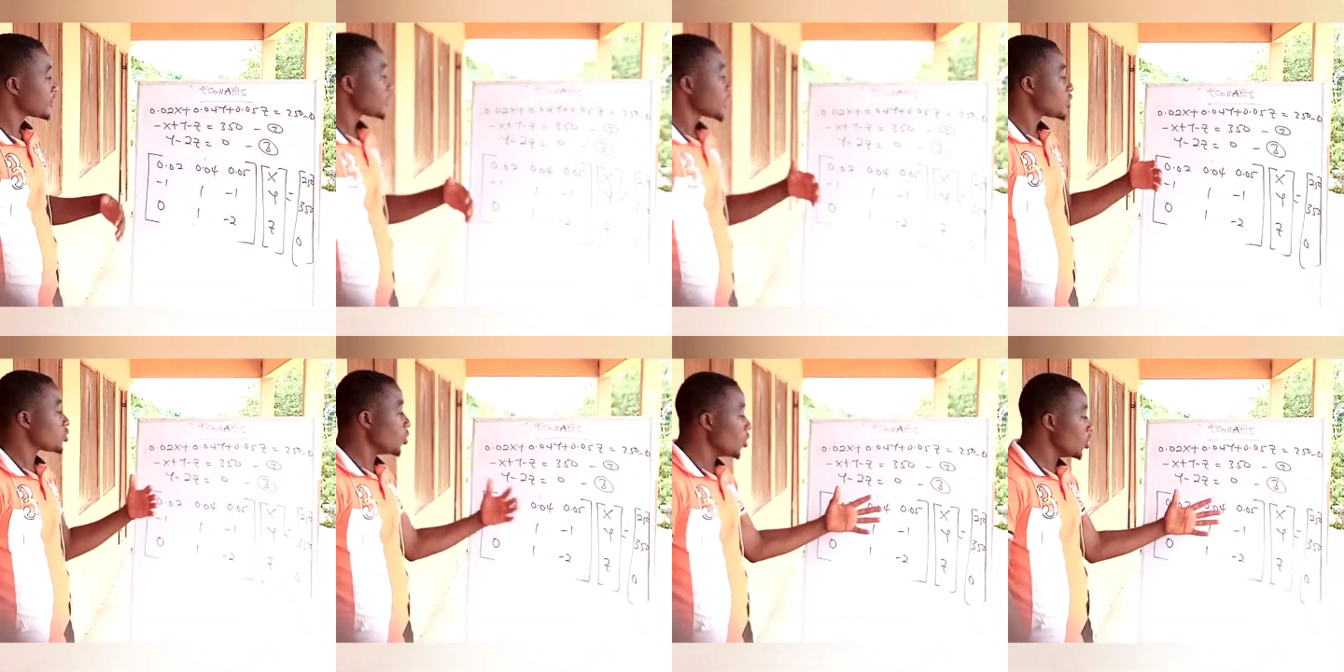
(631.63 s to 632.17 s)

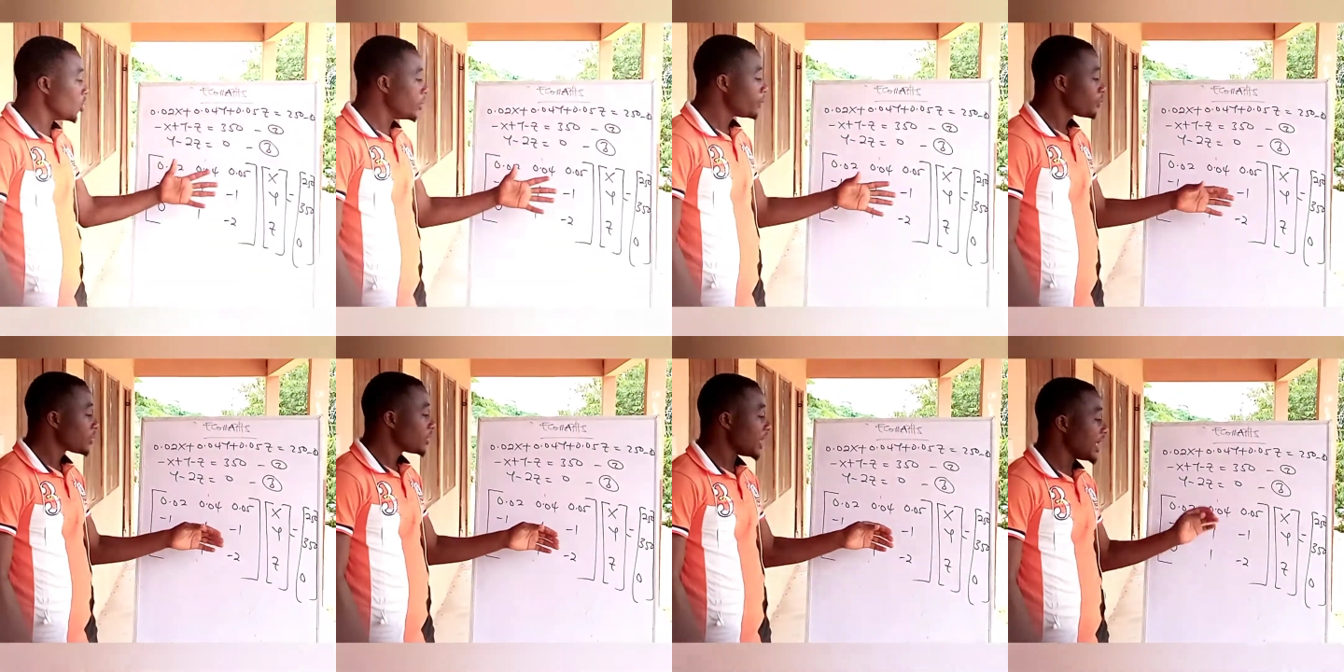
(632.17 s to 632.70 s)
So
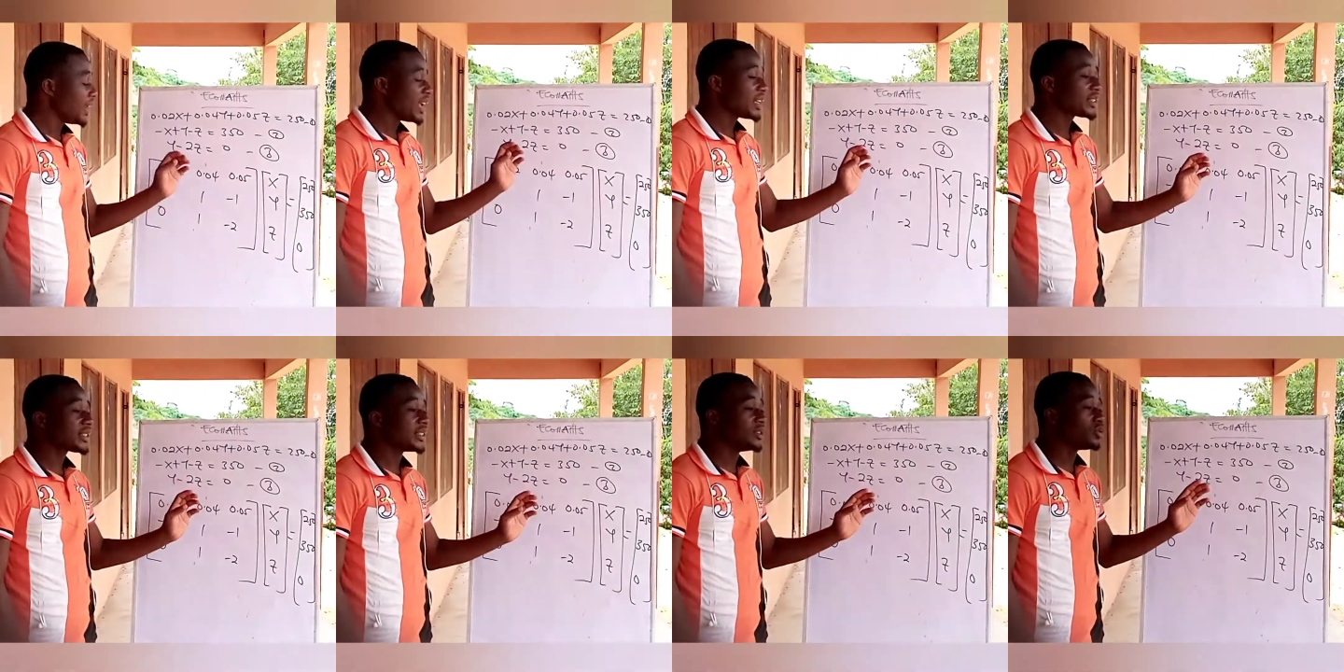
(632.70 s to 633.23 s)
the
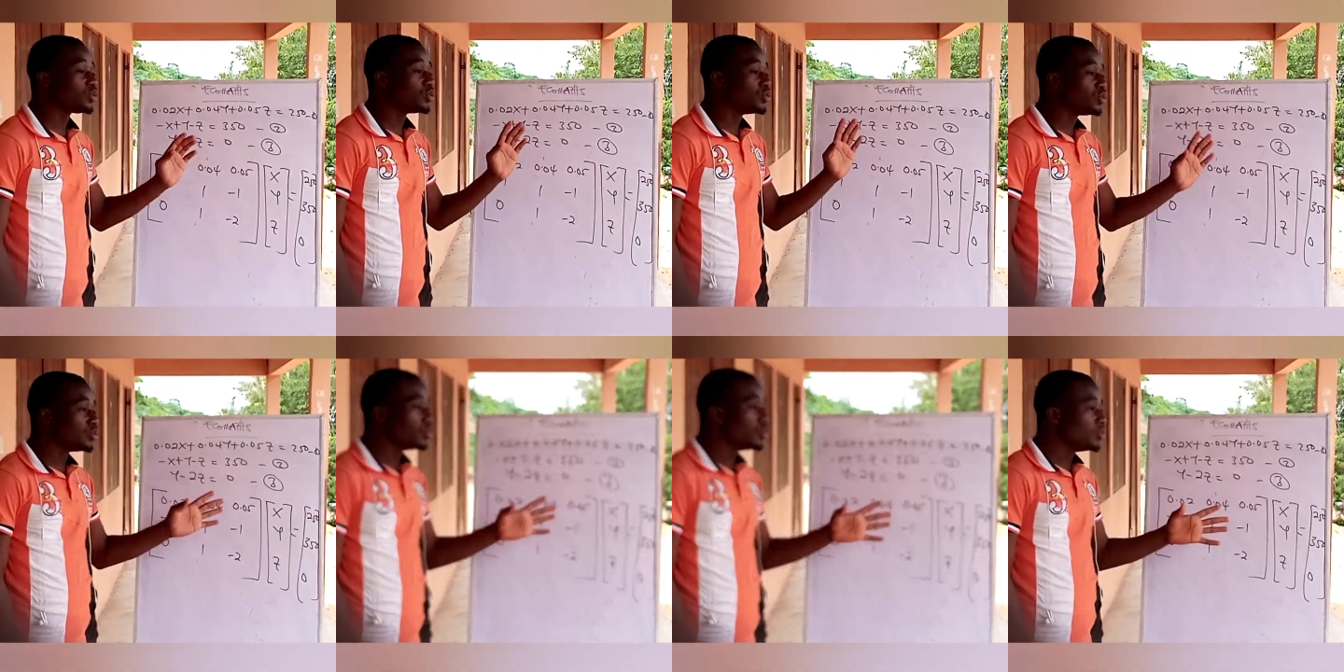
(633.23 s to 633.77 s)
next thing to
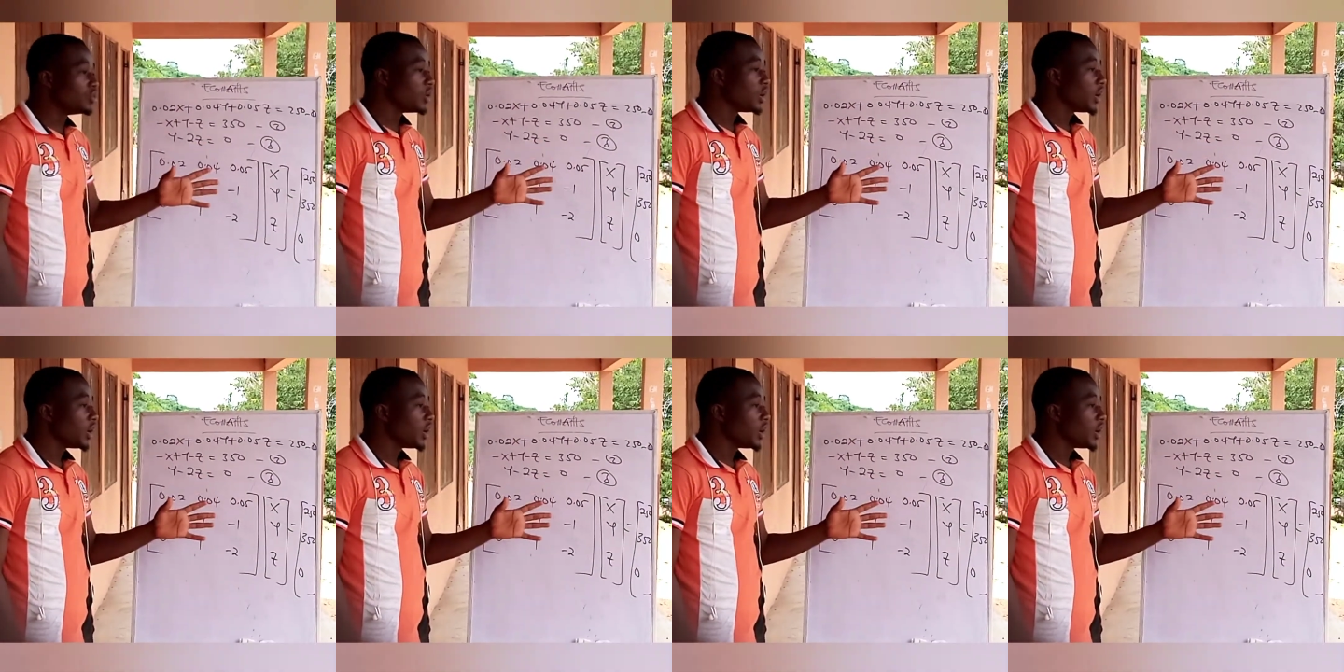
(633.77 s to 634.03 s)
do